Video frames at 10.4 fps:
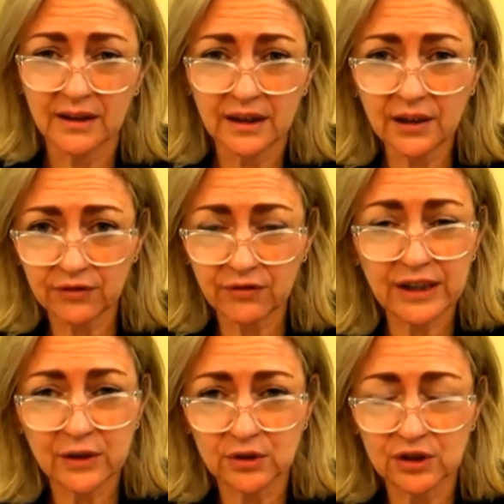if
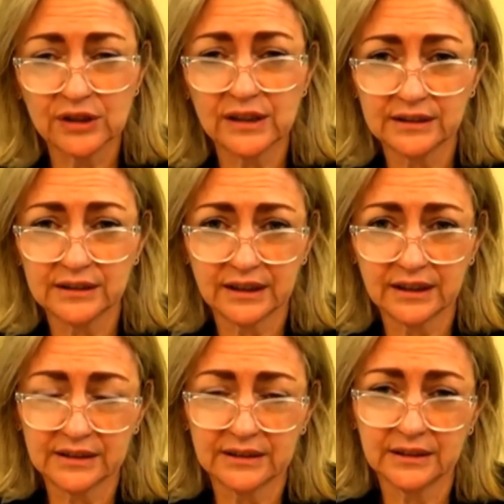he or she
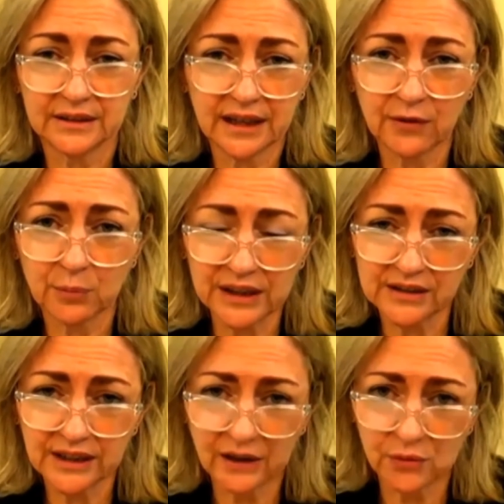says that they've been
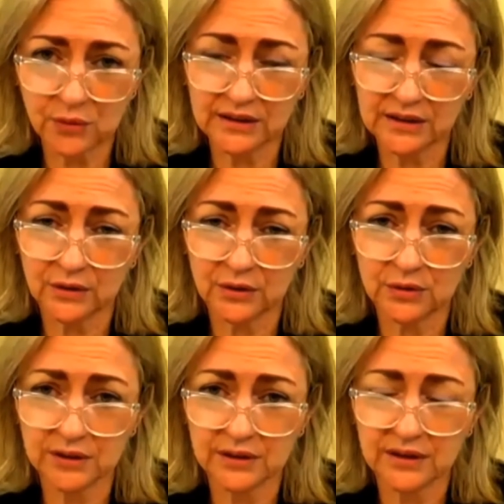sexually assaulted.